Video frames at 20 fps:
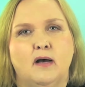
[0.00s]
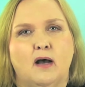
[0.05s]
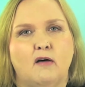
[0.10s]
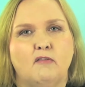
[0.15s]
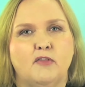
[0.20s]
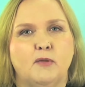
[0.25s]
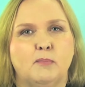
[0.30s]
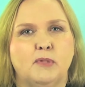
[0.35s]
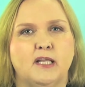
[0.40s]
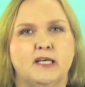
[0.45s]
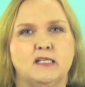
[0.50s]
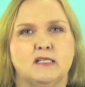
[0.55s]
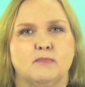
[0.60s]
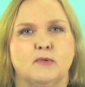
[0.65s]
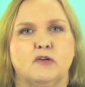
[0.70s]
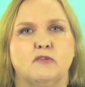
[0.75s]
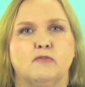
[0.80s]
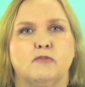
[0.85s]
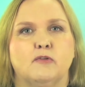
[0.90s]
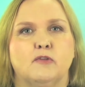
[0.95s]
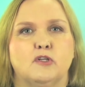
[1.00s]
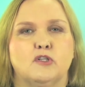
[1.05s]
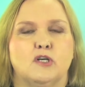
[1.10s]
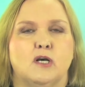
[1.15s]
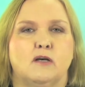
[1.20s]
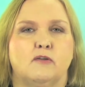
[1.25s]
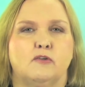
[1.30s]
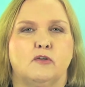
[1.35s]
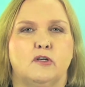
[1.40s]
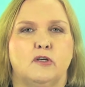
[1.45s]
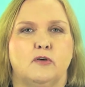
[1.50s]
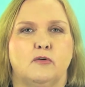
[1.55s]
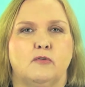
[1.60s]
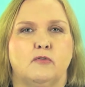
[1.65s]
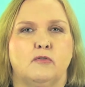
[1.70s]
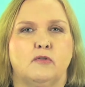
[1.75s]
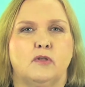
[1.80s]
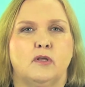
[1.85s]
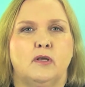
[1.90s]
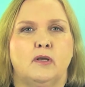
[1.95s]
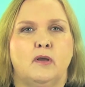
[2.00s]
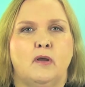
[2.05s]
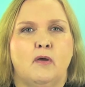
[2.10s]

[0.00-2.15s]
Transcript: of the placement for the child or youth.